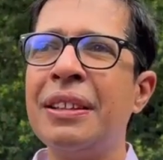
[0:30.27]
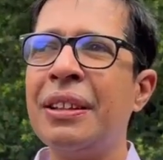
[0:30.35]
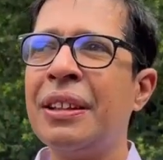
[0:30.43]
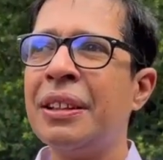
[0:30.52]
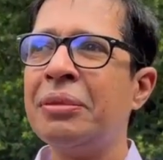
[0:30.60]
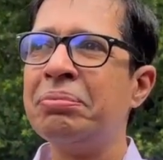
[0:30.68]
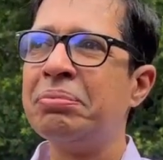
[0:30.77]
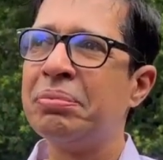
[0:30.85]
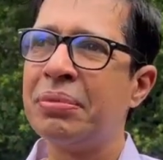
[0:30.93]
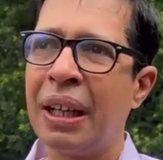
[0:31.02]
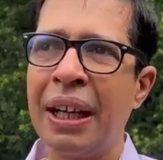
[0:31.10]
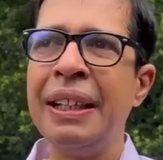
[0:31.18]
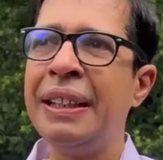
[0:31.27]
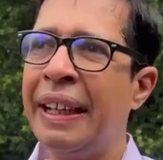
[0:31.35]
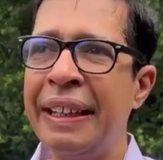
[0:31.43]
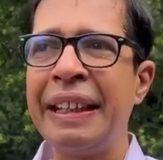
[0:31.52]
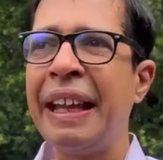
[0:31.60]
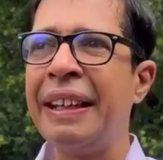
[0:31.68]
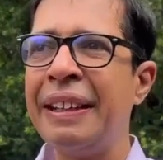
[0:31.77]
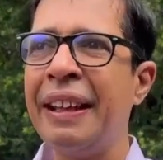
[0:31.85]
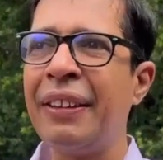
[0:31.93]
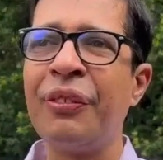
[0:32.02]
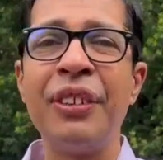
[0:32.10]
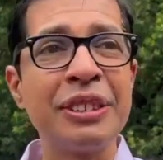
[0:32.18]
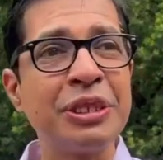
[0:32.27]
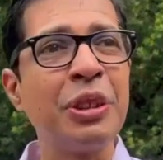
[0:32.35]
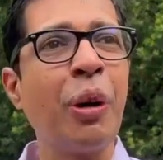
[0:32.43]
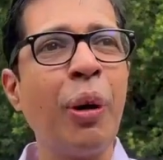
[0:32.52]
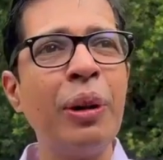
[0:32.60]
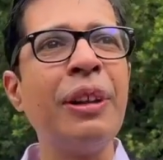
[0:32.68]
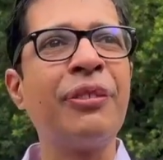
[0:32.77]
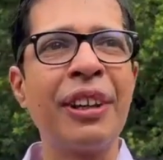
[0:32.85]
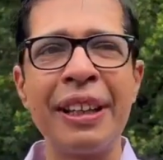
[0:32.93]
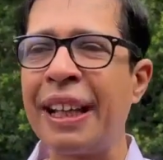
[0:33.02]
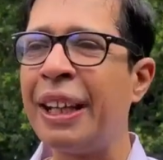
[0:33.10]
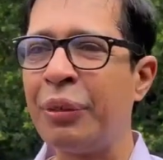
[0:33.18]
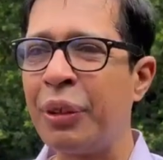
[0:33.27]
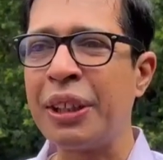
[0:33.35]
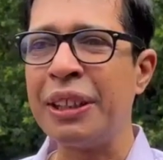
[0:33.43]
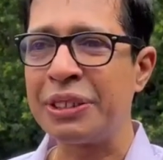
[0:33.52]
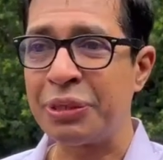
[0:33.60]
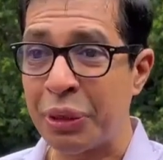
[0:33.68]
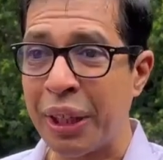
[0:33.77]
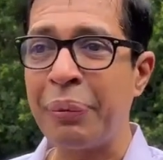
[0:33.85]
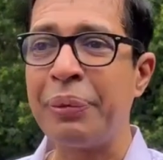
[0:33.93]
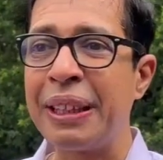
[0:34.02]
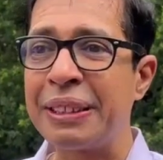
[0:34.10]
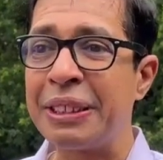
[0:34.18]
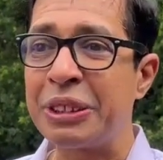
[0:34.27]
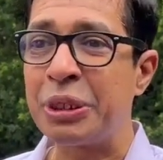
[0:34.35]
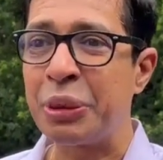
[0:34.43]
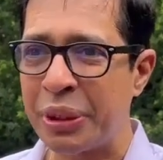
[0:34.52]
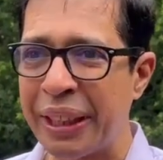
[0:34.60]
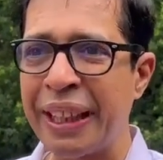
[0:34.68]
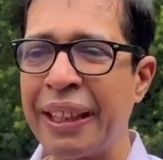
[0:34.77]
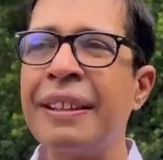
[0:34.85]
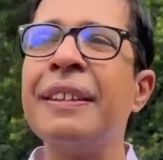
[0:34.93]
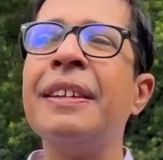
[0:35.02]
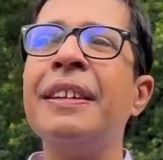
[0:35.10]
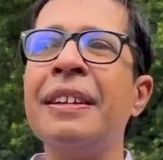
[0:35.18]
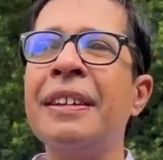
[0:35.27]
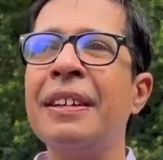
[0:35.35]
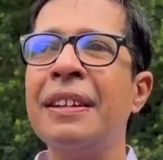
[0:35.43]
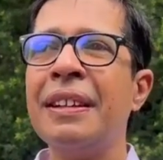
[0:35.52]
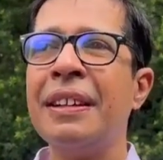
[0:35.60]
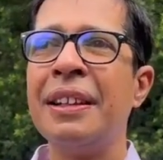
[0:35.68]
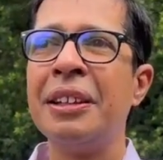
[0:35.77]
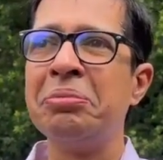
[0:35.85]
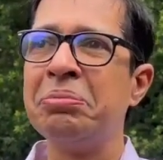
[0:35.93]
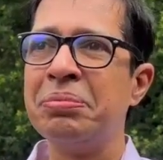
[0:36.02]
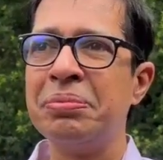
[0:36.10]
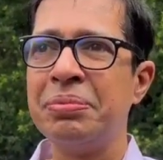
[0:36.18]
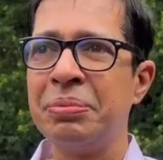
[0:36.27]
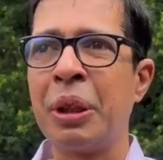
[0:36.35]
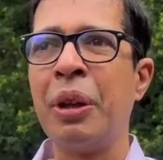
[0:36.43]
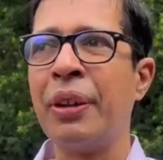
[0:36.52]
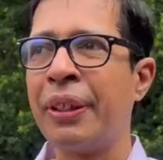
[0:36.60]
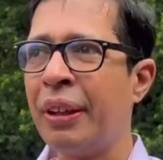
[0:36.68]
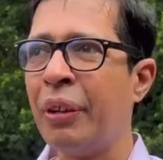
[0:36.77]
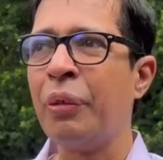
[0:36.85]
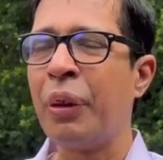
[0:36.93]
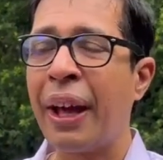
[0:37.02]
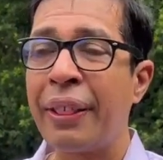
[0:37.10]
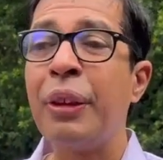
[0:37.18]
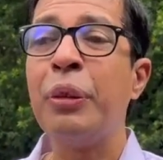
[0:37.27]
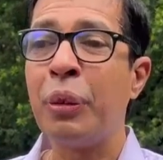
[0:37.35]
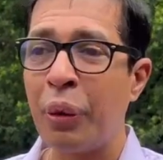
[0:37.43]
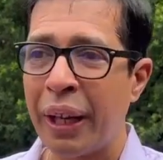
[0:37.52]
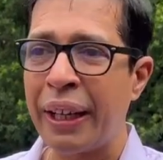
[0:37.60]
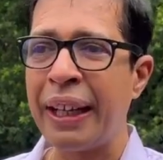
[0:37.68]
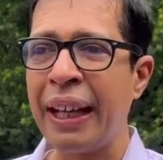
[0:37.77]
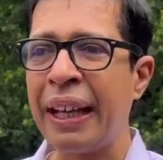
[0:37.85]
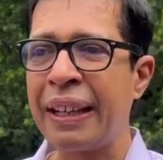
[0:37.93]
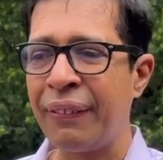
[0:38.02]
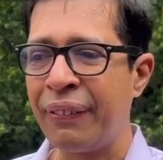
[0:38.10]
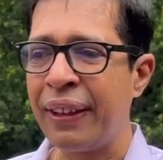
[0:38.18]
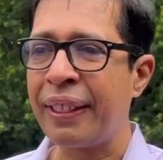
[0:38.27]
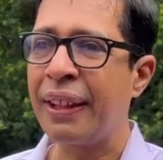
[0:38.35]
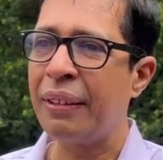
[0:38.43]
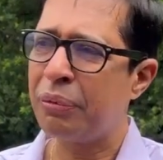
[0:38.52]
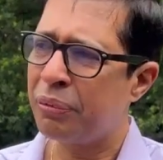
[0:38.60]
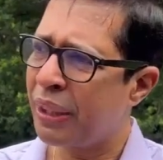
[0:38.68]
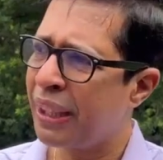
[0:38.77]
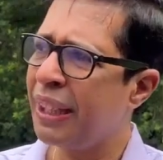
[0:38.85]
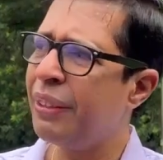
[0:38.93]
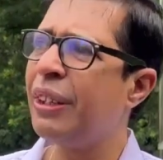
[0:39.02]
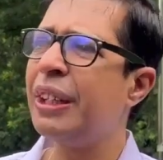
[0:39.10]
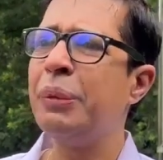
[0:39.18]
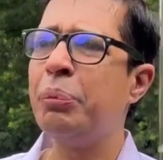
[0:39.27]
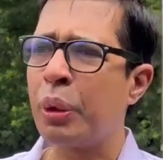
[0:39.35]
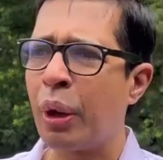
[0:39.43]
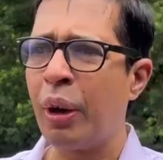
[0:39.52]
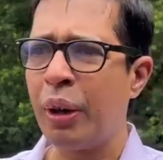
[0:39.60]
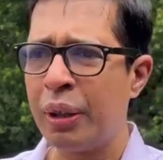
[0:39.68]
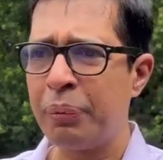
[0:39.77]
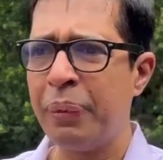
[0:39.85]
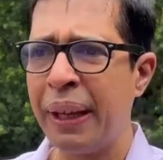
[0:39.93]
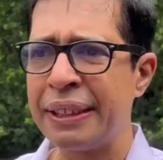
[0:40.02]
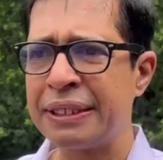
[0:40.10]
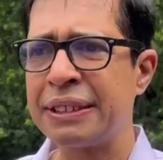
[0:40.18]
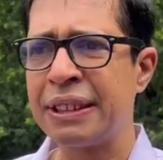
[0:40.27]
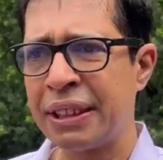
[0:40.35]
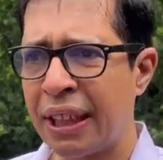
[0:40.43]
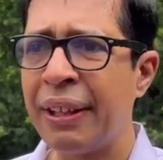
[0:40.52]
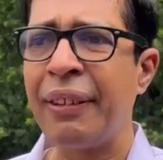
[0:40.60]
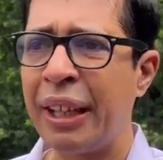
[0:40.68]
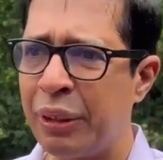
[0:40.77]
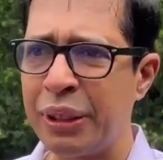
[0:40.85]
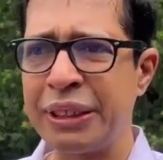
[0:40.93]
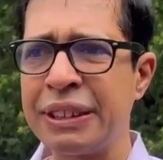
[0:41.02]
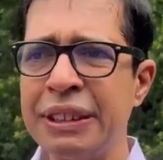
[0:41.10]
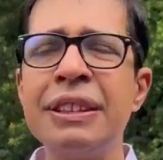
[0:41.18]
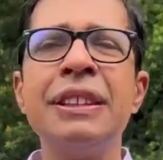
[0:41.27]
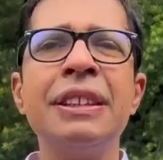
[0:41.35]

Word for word: Um, I dedicate this first to all the frontline workers who kept the institute ticking. Um, because, you know, as you know, NIRF is a very, very broad-based evaluation.